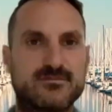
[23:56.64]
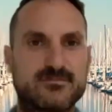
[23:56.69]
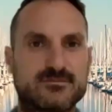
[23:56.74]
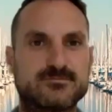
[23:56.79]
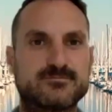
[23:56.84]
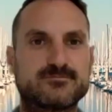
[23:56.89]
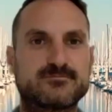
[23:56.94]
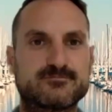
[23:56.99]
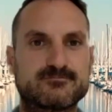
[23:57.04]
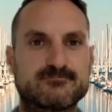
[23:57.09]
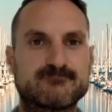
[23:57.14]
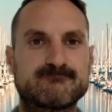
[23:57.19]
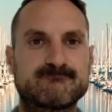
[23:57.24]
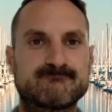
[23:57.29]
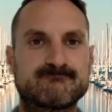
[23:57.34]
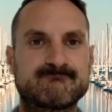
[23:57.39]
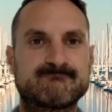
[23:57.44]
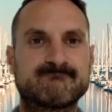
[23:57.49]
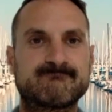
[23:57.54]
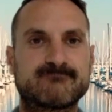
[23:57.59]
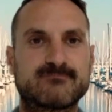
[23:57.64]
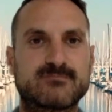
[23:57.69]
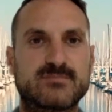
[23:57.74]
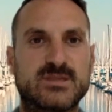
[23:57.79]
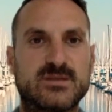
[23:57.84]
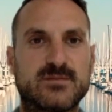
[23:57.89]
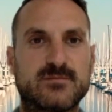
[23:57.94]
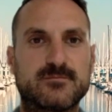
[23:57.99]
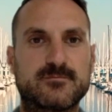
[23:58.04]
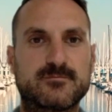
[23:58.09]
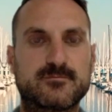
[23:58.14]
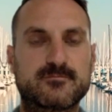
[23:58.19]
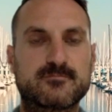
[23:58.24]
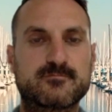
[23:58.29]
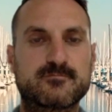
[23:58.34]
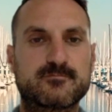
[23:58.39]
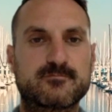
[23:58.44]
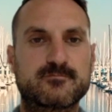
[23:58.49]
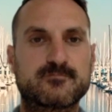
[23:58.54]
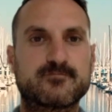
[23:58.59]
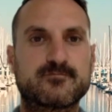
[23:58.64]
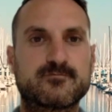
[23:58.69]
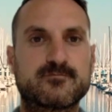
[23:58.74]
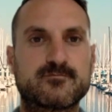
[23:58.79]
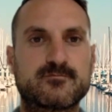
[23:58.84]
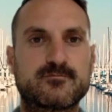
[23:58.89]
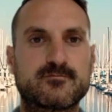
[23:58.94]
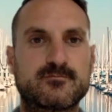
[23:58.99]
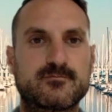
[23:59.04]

go through this process. And